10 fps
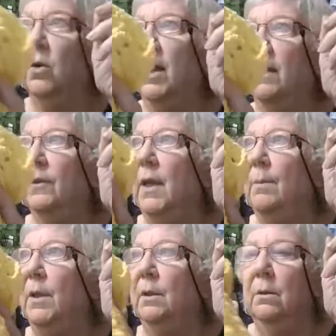one will have
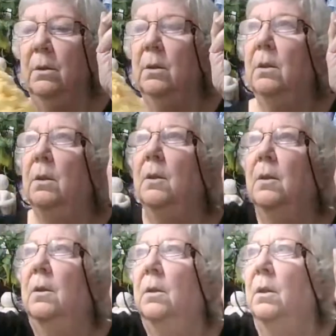lemon,
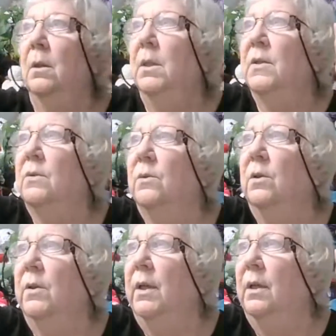and this one
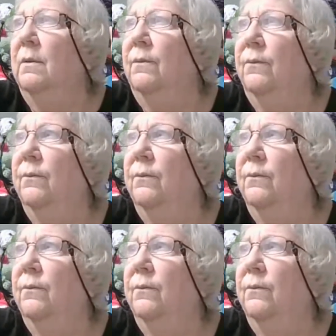will have